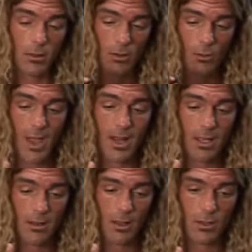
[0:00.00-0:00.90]
Your right
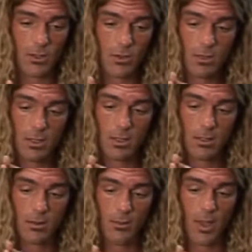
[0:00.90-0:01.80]
hand tells you the
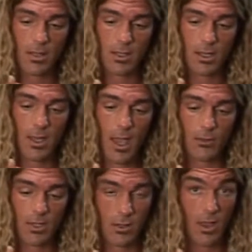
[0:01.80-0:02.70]
basic
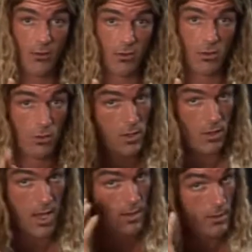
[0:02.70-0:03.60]
counting you have to do in your
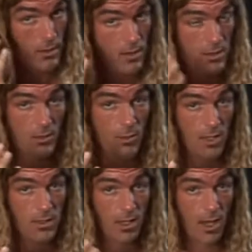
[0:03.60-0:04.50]
head. The
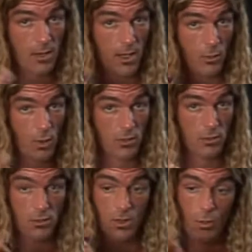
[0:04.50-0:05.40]
basic count, like 1,
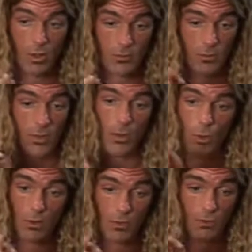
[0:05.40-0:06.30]
2, 3, 1, 2, 3,
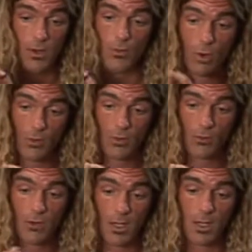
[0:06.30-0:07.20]
1, 2, 3, 1, 2,
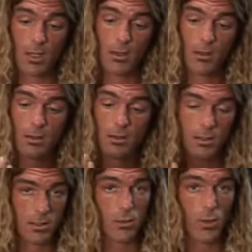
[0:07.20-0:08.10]
3,
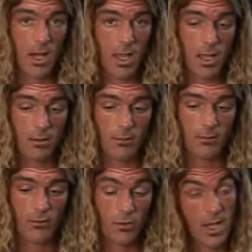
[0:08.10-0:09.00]
is the right hand
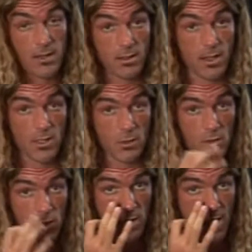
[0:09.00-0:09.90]
for the exercises we're
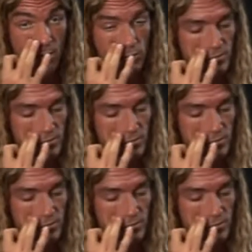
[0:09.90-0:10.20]
doing now.